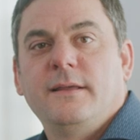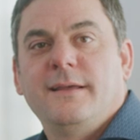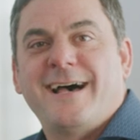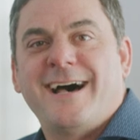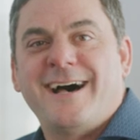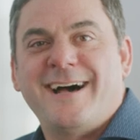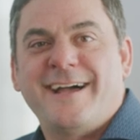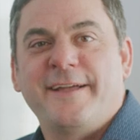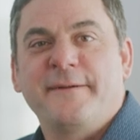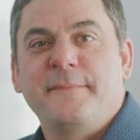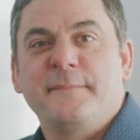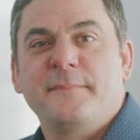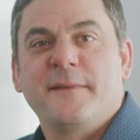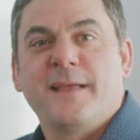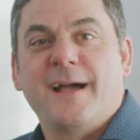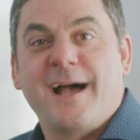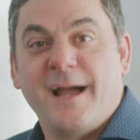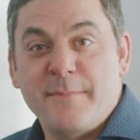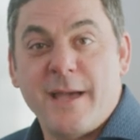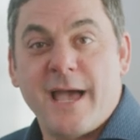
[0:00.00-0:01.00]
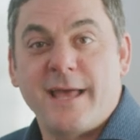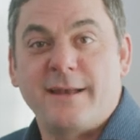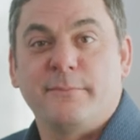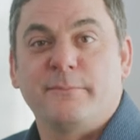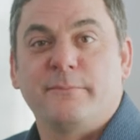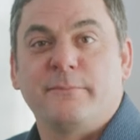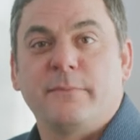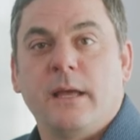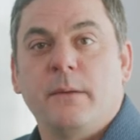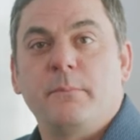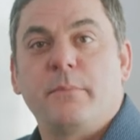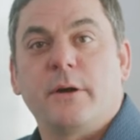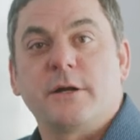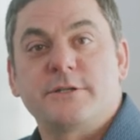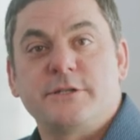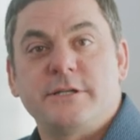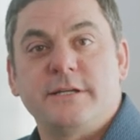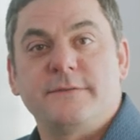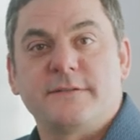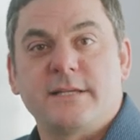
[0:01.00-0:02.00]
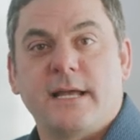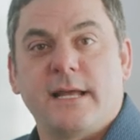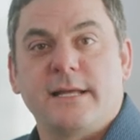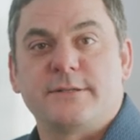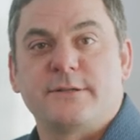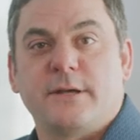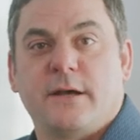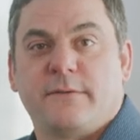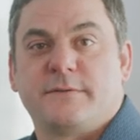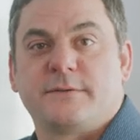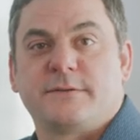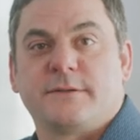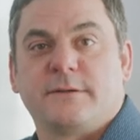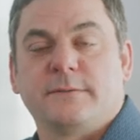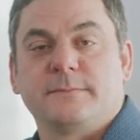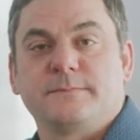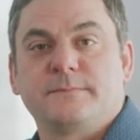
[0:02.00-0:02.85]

Hi, I'm Adam, Embark's Chief Science Officer.